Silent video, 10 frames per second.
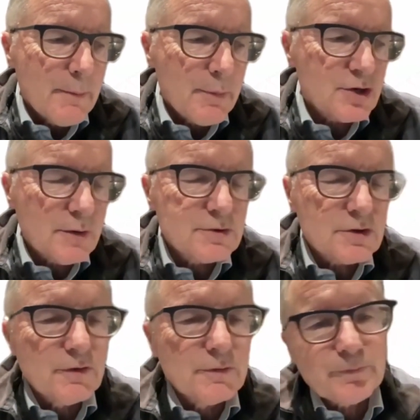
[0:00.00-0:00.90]
But in terms
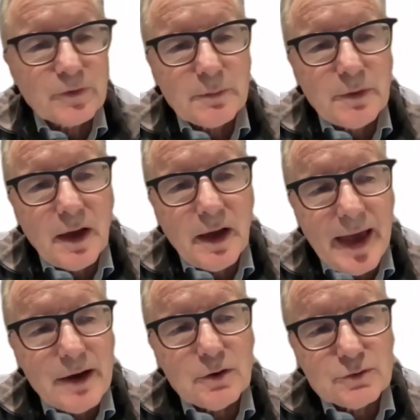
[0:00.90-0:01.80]
of
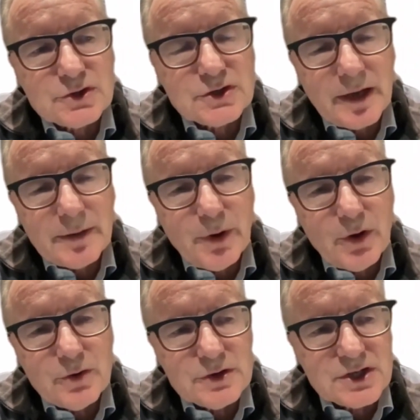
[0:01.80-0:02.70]
adults and
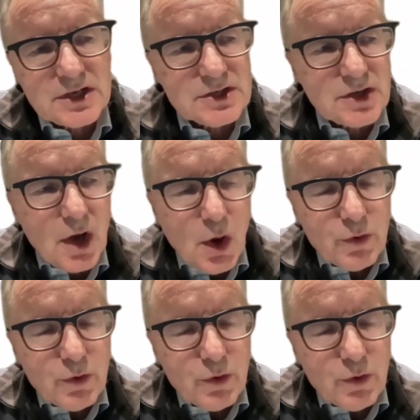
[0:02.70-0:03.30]
bone disease,